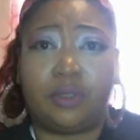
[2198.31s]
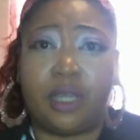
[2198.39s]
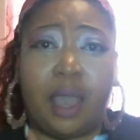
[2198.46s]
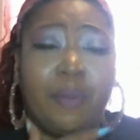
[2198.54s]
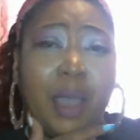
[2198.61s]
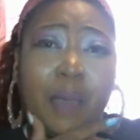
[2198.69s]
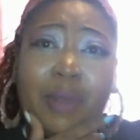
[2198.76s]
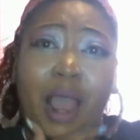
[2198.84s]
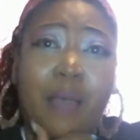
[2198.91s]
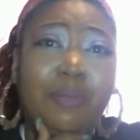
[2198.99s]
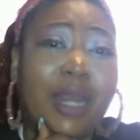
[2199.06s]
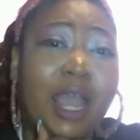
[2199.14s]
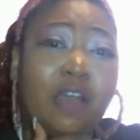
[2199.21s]
I'm
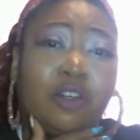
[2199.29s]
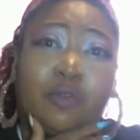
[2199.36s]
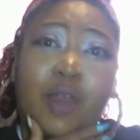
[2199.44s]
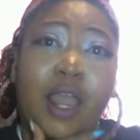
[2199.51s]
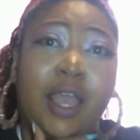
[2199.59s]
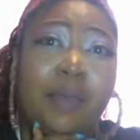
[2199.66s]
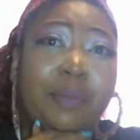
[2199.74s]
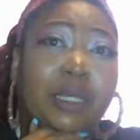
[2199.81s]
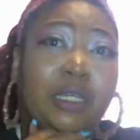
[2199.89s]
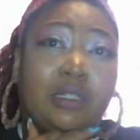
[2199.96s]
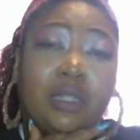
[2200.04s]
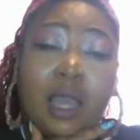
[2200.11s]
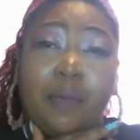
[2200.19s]
down to ride,
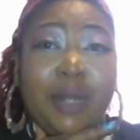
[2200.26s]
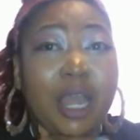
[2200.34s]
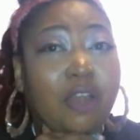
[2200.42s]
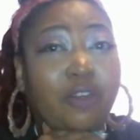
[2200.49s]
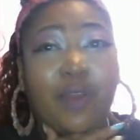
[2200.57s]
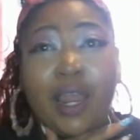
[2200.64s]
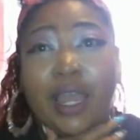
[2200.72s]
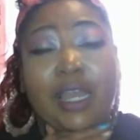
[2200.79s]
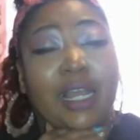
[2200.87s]
man. I'm down to ride.